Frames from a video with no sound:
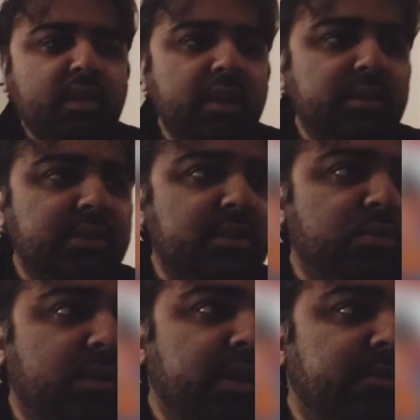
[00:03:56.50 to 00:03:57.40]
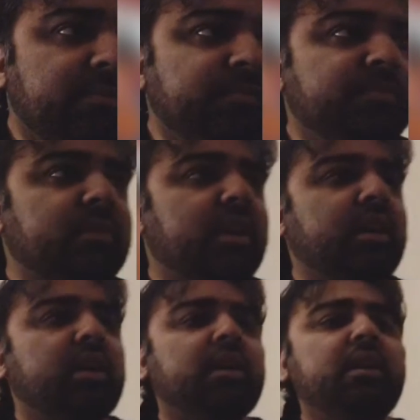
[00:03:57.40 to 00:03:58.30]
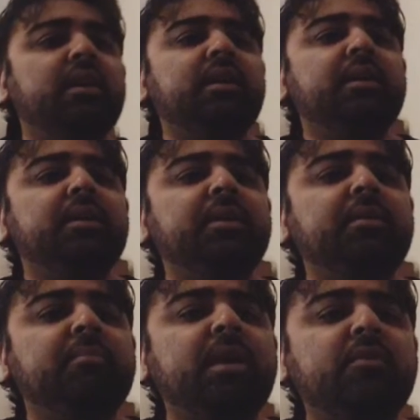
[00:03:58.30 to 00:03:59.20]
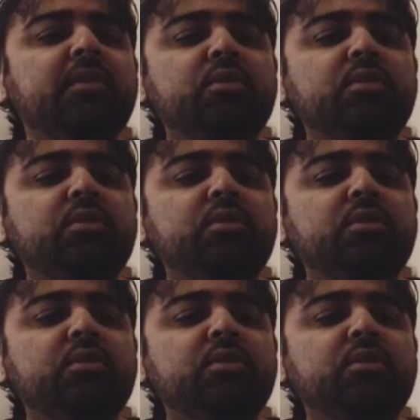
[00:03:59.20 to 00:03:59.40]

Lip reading: this is one Marvel